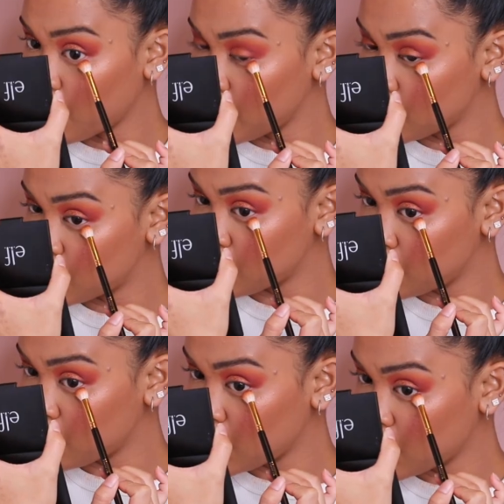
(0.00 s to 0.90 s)
I'm going
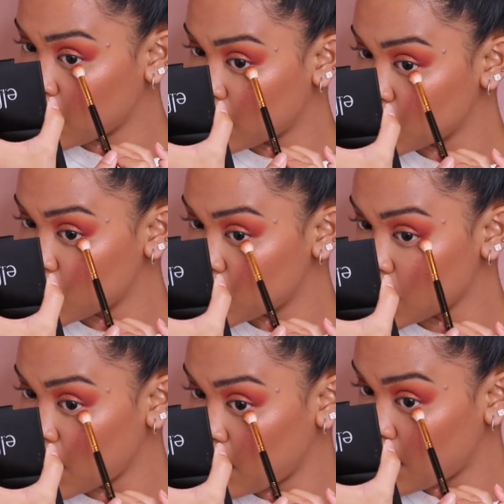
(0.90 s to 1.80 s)
to
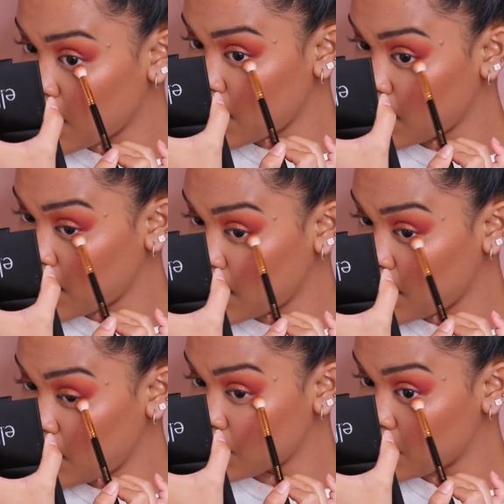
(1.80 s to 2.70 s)
shade that
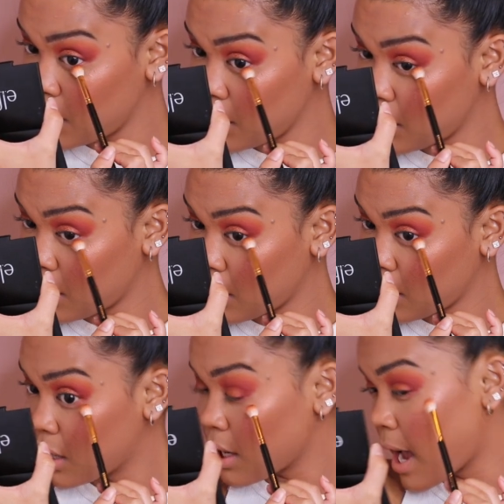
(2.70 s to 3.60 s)
lightly underneath.
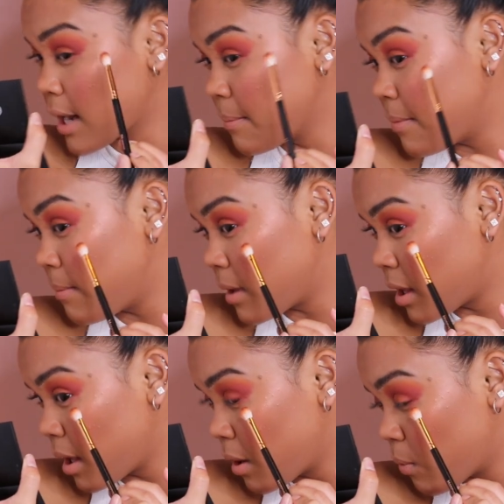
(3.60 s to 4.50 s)
Kind of
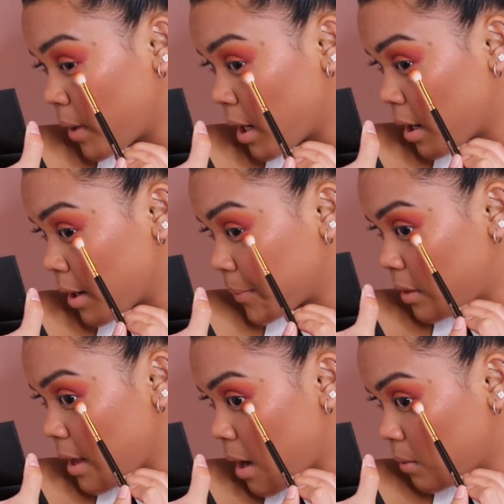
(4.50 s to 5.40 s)
mimicking where
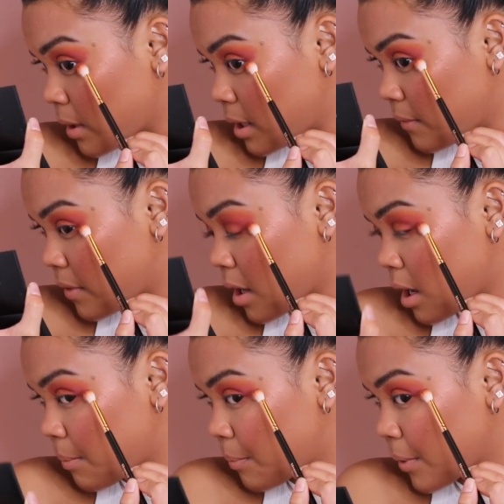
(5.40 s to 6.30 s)
the outline of the
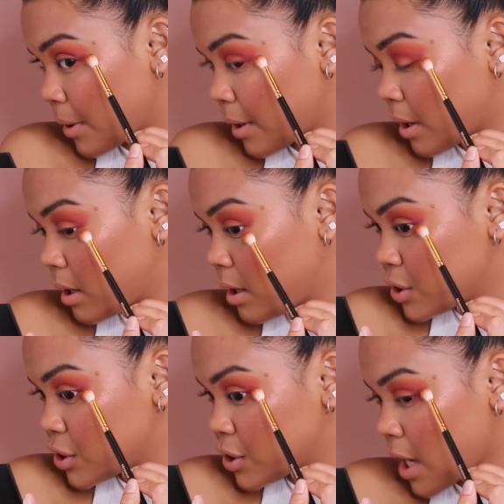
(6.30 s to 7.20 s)
upper
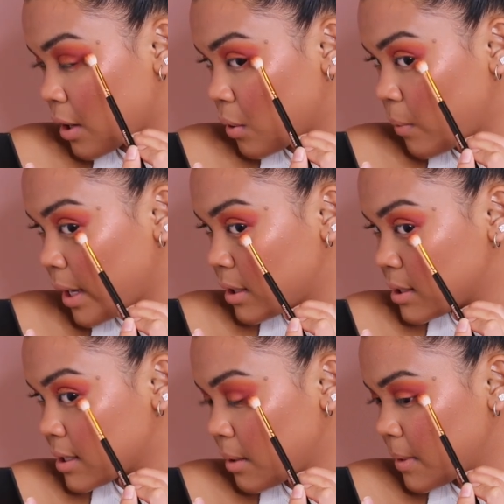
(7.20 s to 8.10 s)
shadow went.
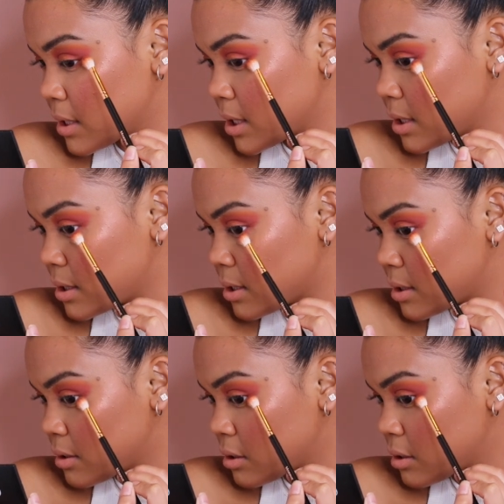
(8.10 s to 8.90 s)
Does that make sense?